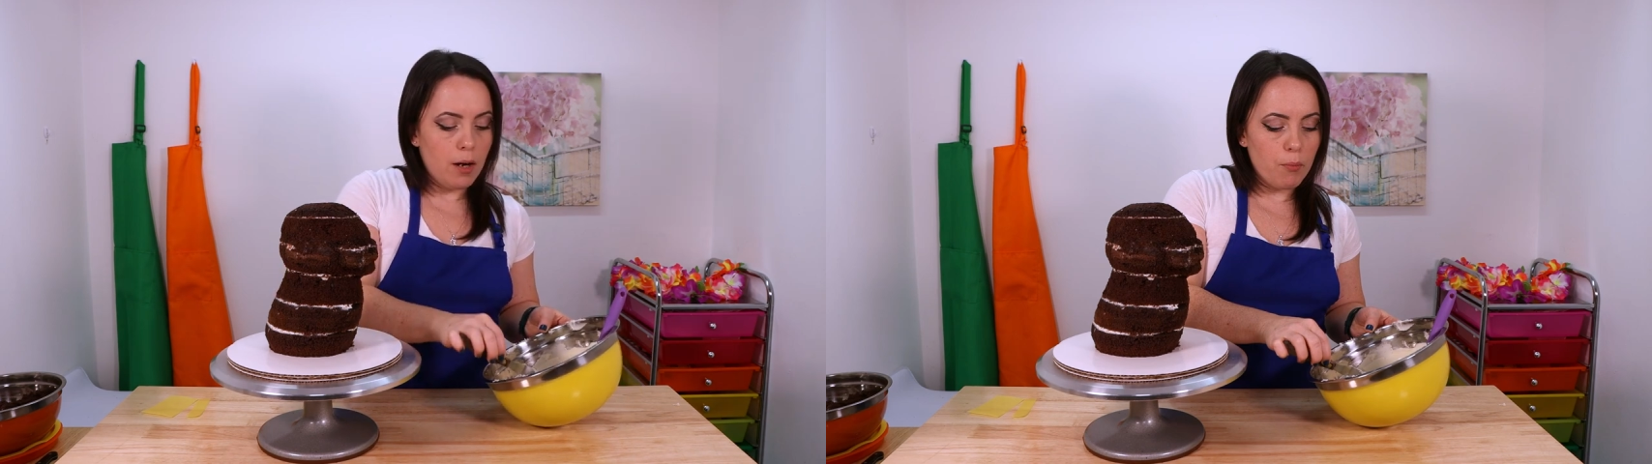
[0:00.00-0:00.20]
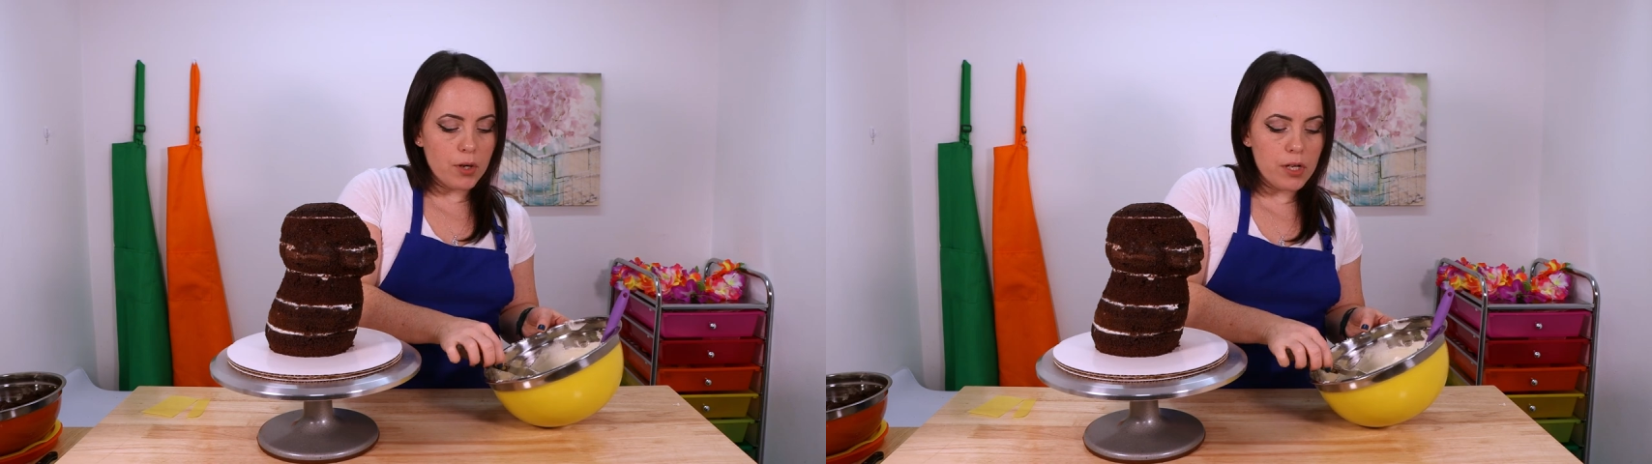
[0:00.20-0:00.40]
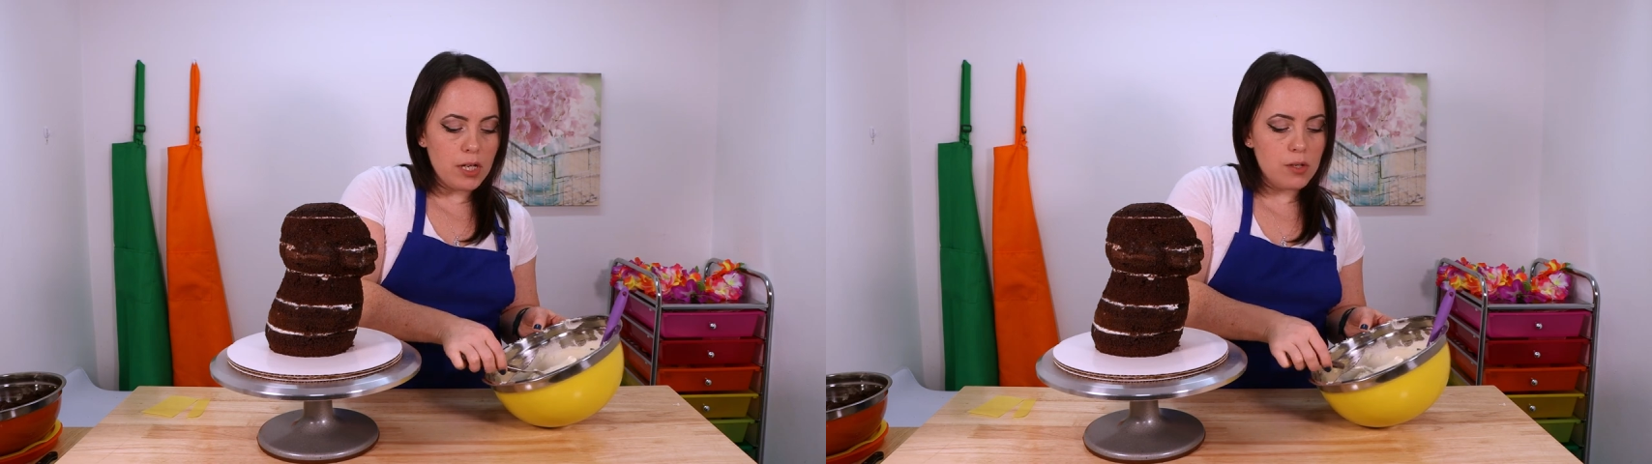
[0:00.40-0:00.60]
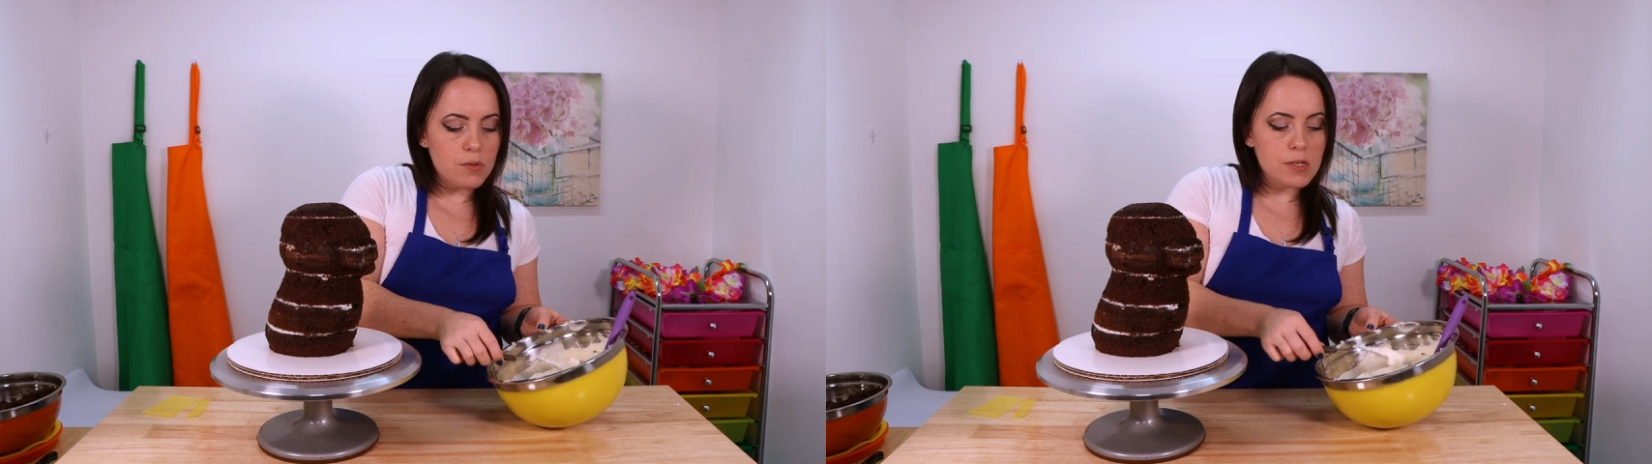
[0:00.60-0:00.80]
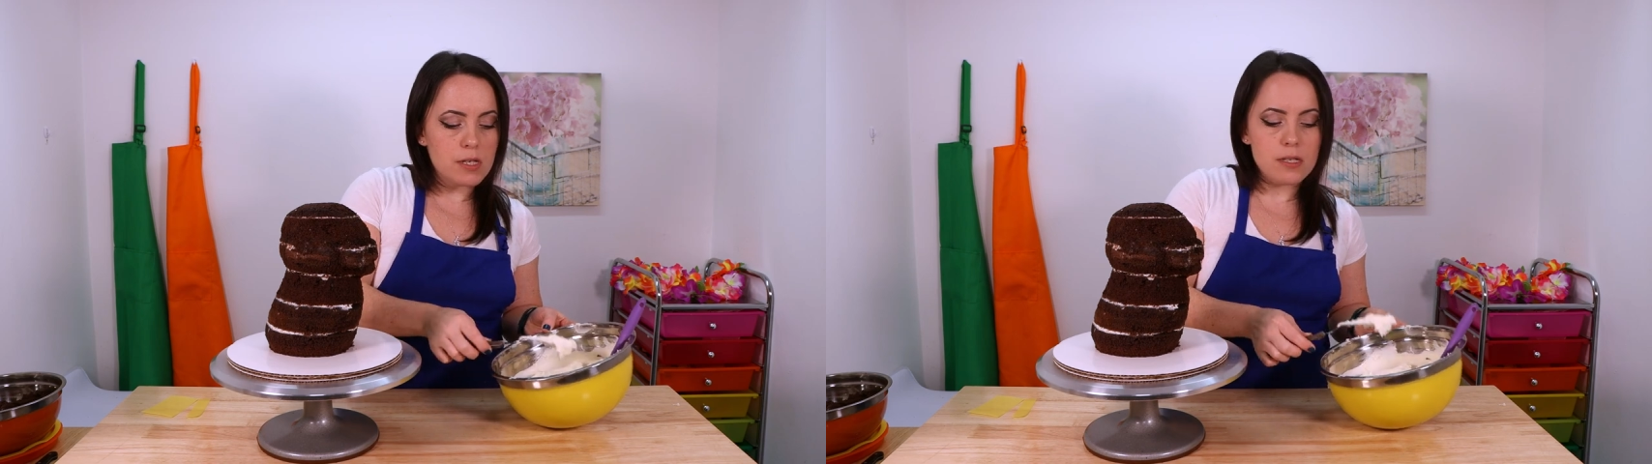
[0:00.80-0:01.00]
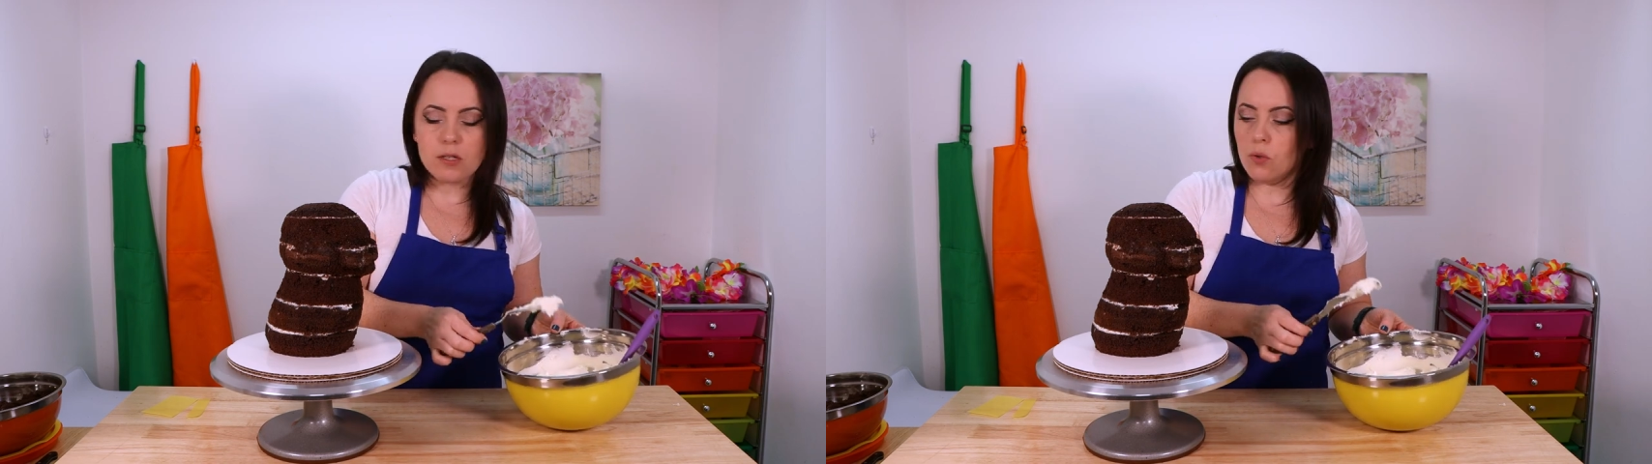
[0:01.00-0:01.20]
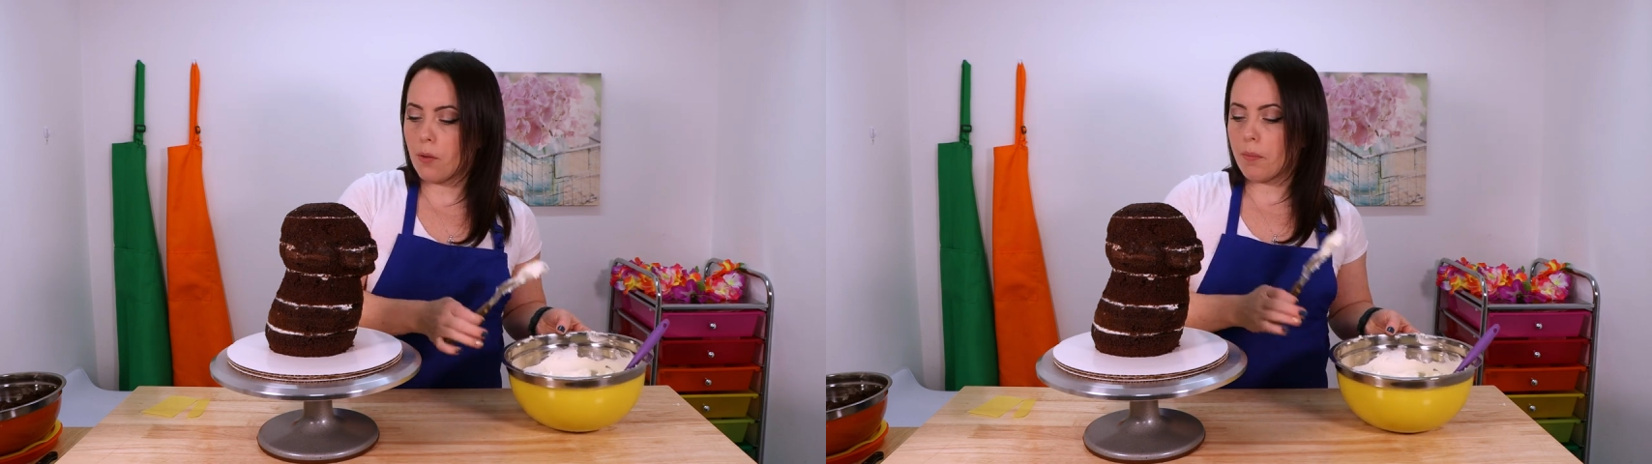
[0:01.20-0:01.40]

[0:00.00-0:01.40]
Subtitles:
and we're going to use this to